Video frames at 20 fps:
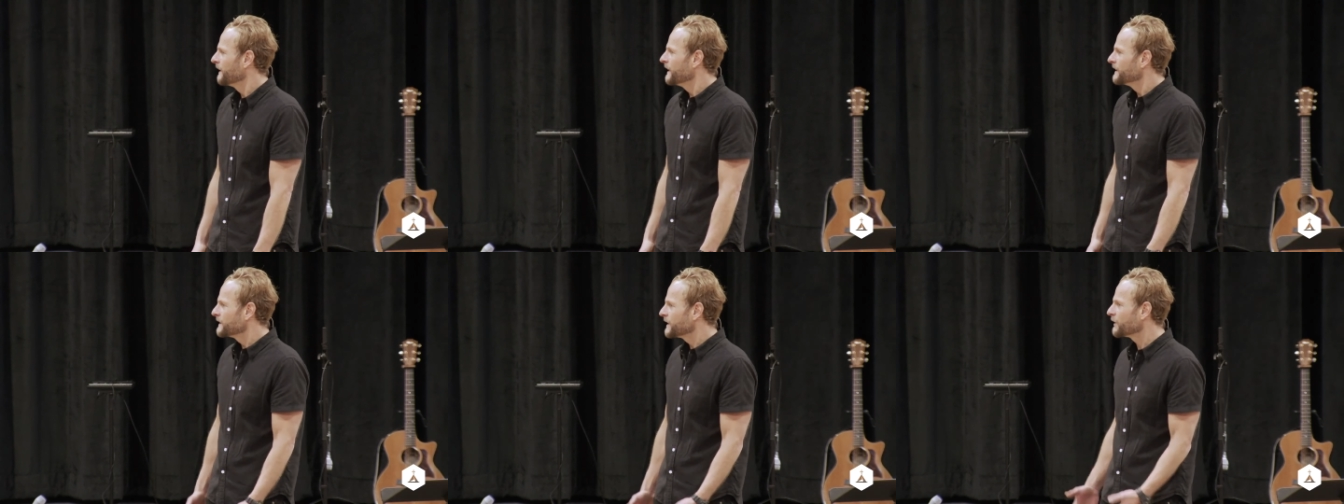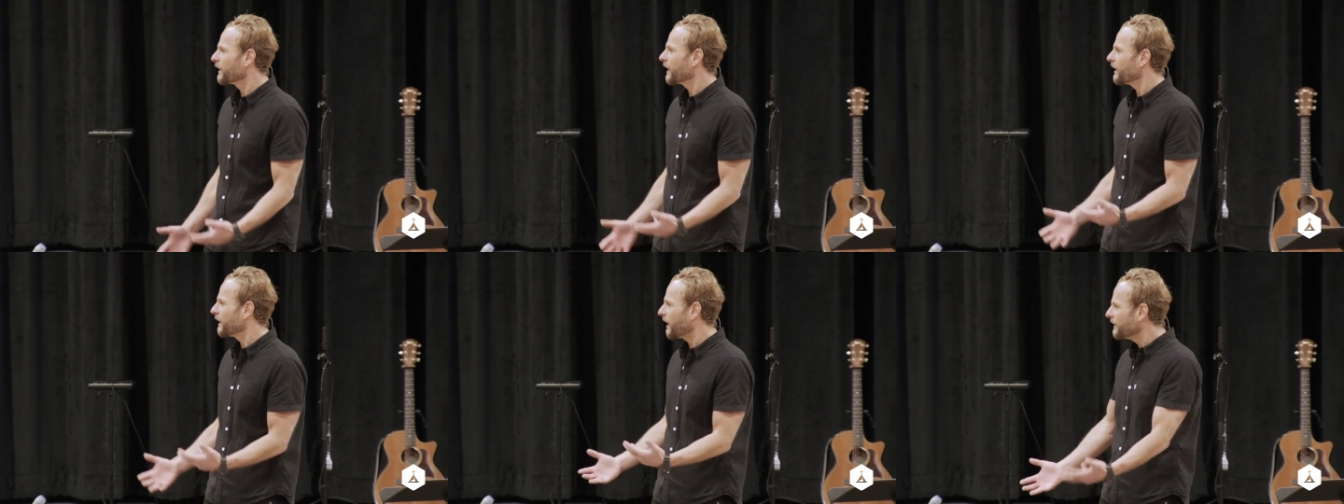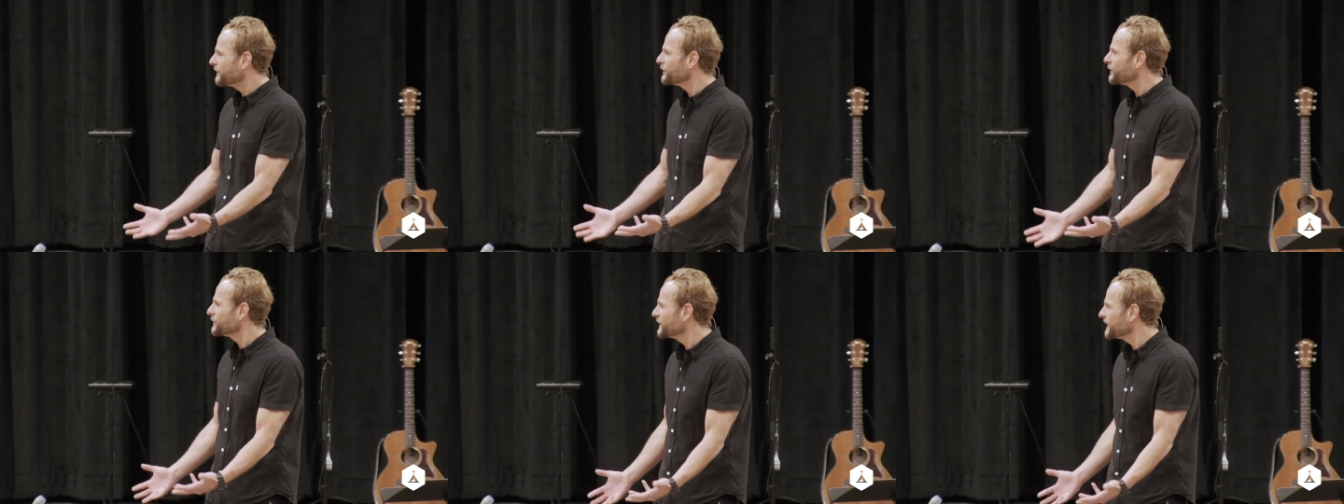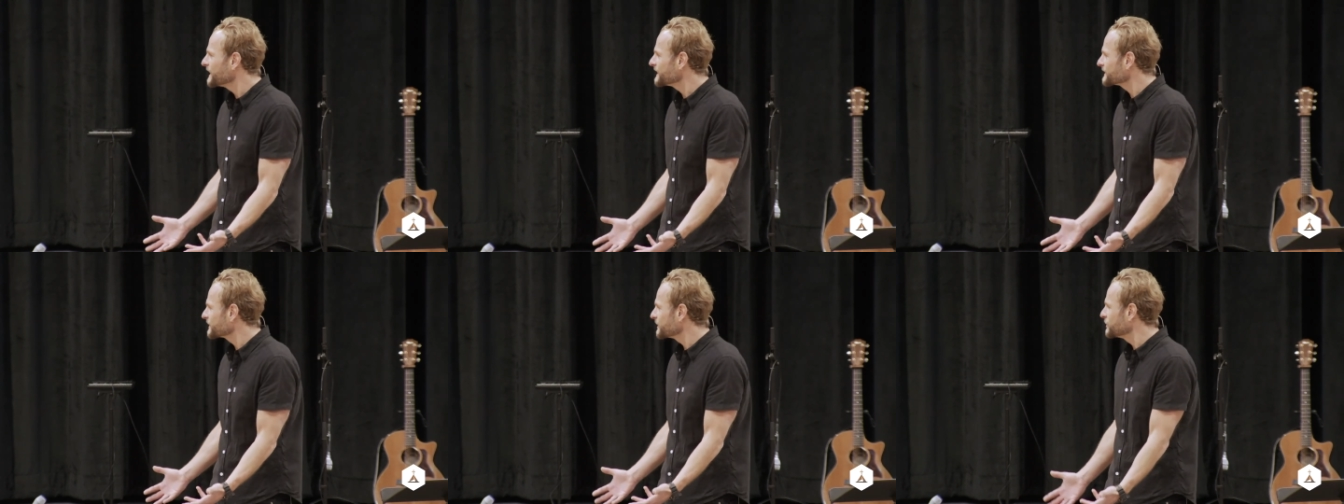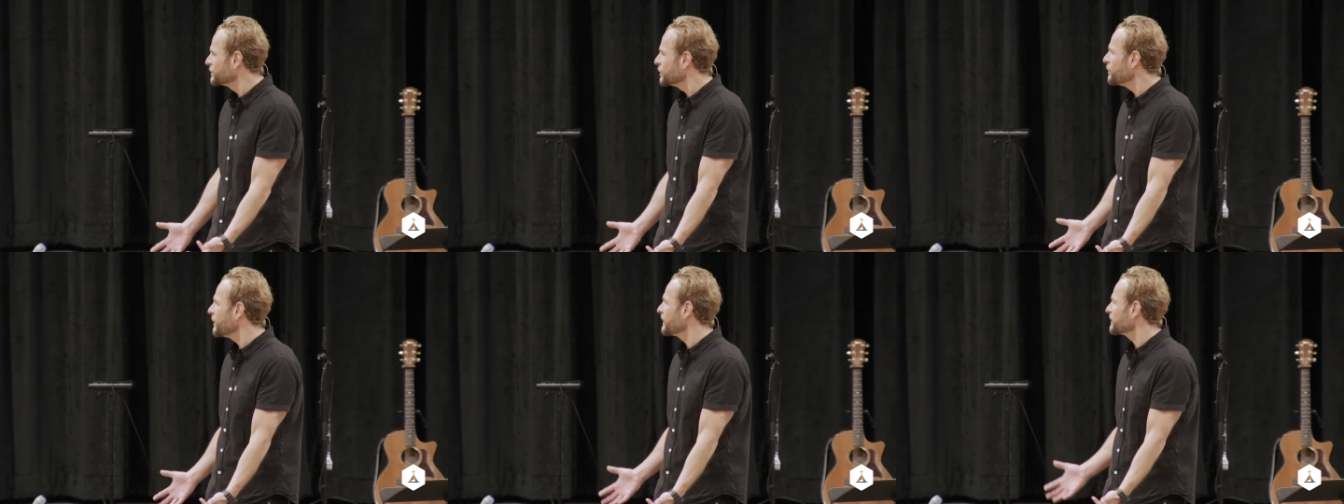There are other things to
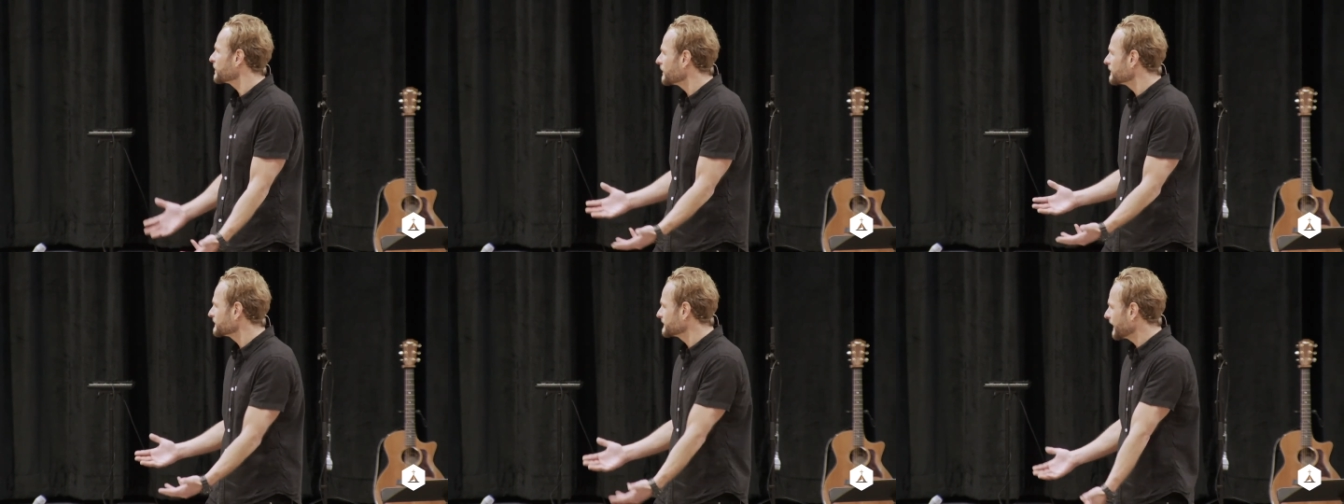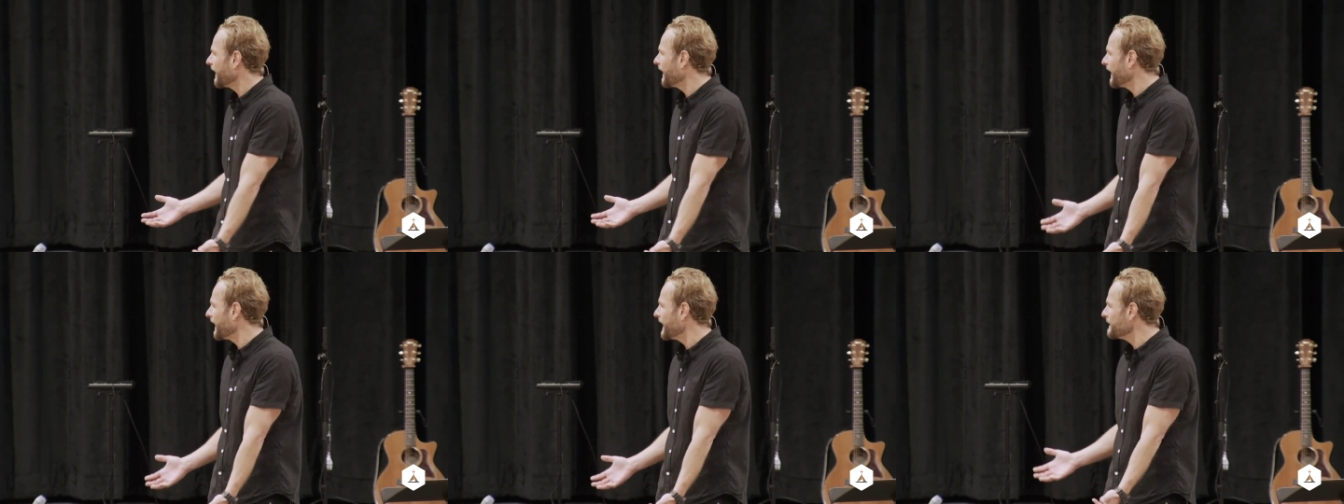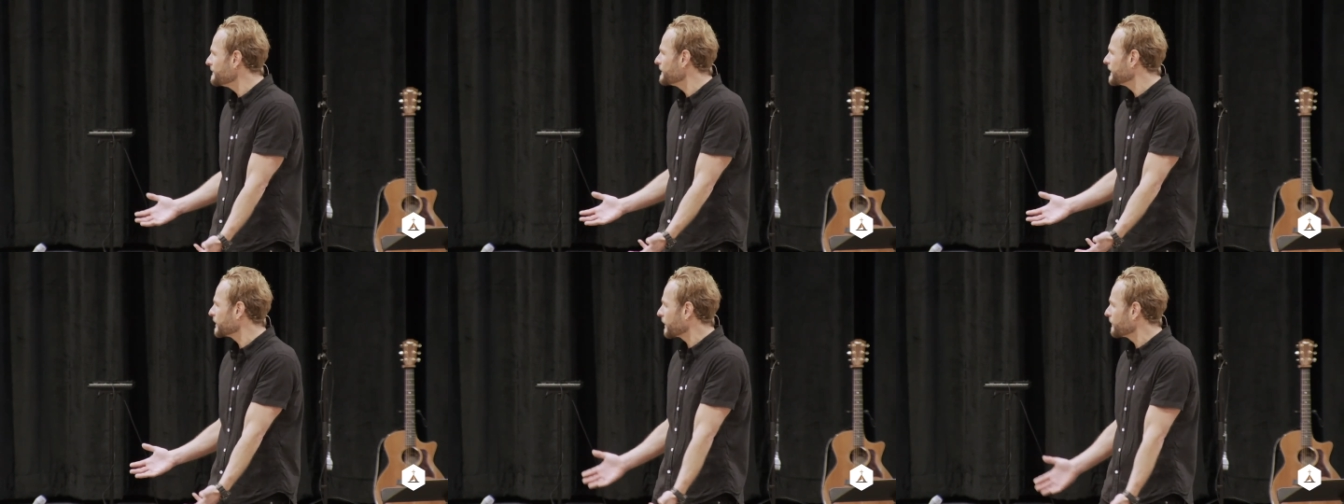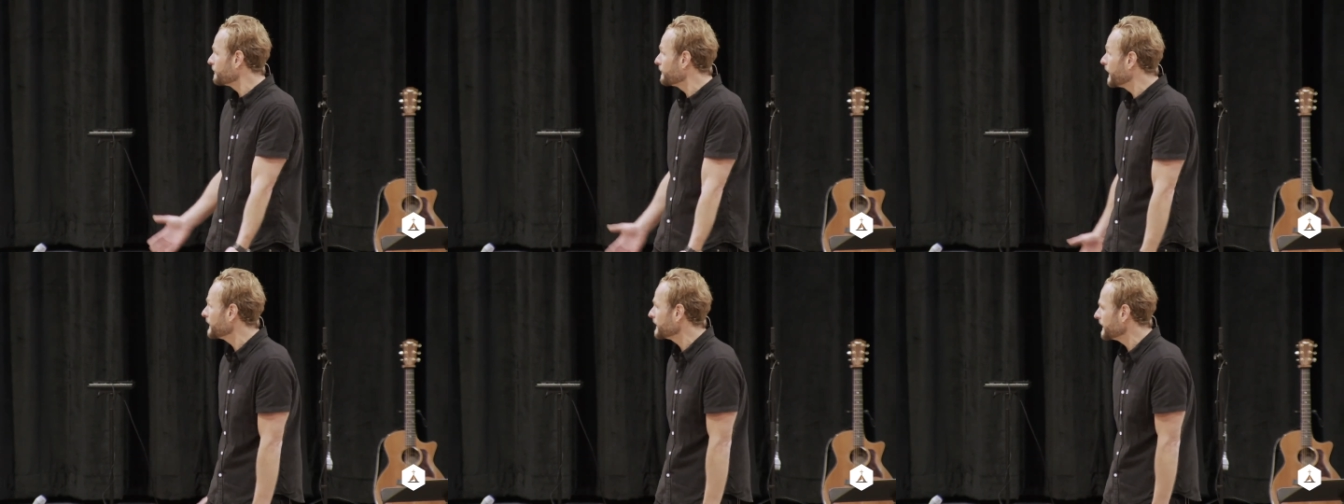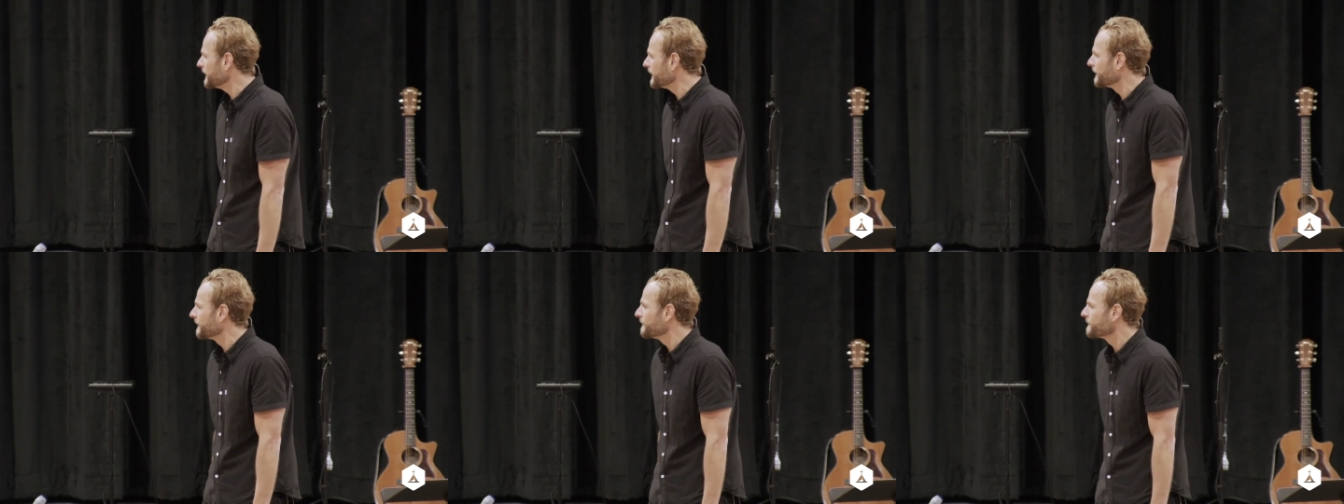do with our time and our
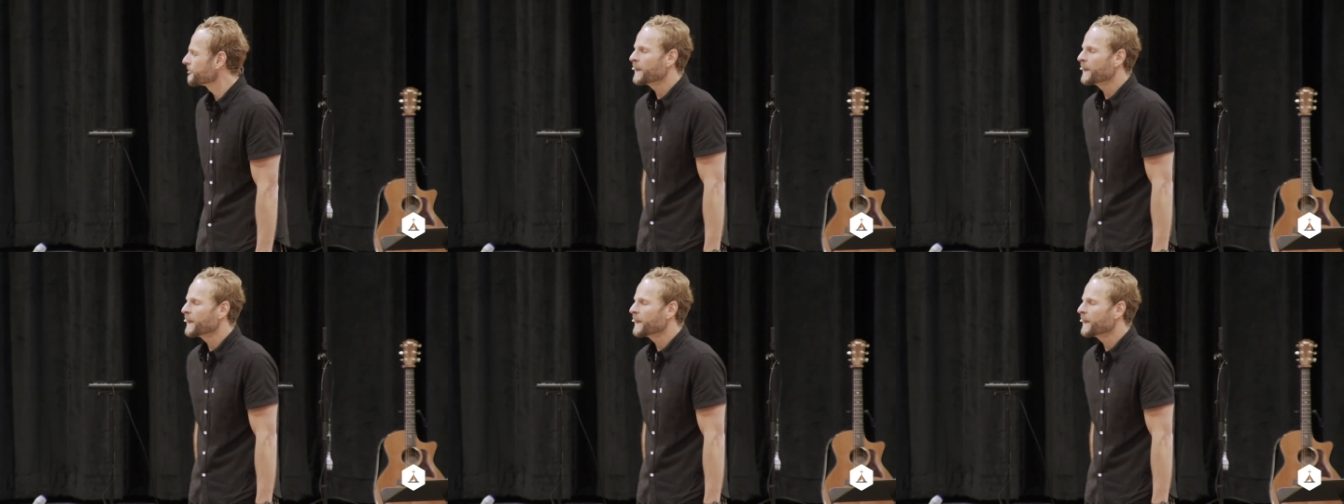money.